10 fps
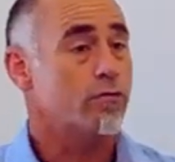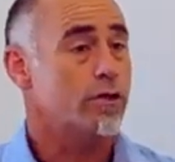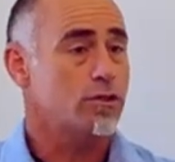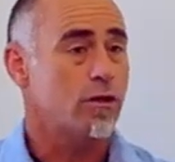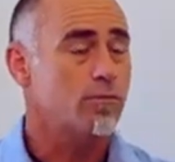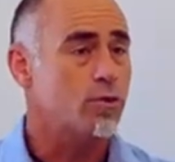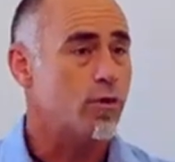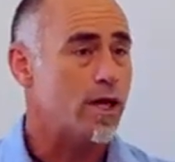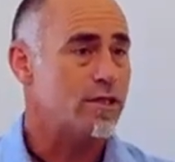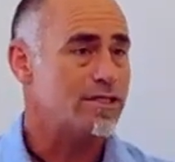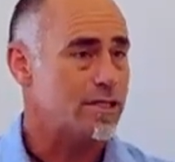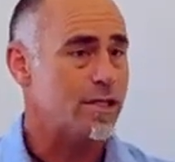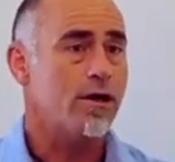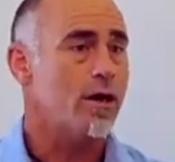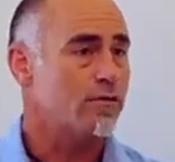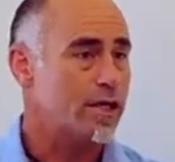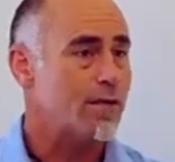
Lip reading: for example, where the CEO of